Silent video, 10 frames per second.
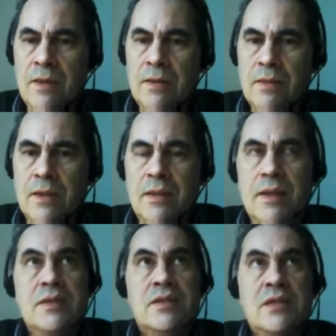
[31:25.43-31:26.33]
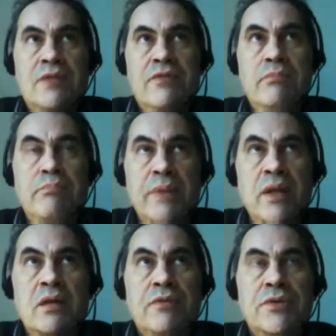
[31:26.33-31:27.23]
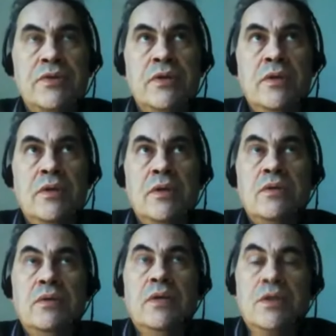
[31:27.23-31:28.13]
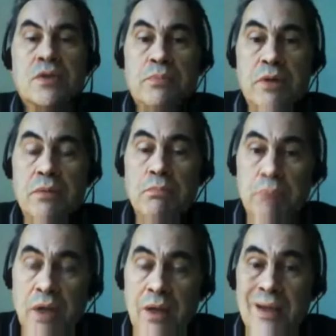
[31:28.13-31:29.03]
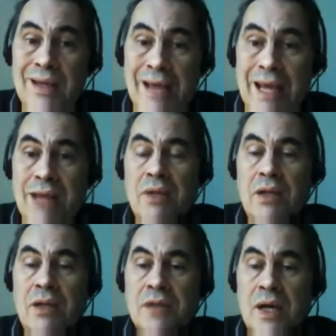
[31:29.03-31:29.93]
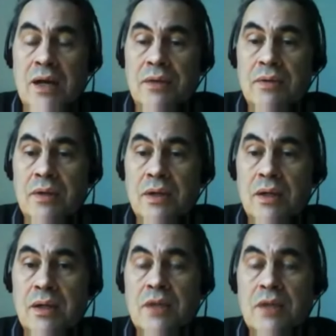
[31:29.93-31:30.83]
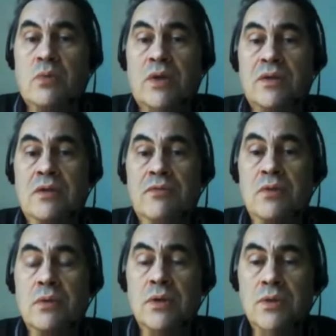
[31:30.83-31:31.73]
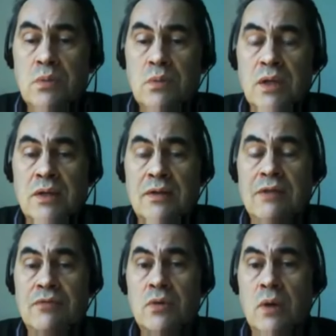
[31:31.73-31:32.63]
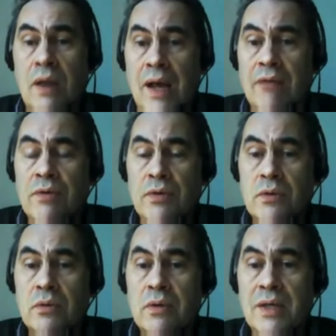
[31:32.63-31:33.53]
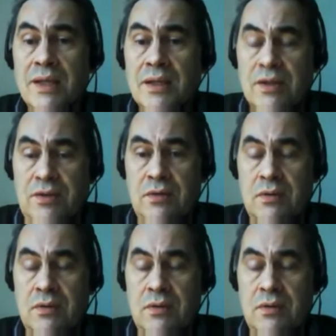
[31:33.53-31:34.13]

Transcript: And there's seven billion of us, so there's a pretty big game in town. And guess what? If you're a human and if you're alive, you're in it.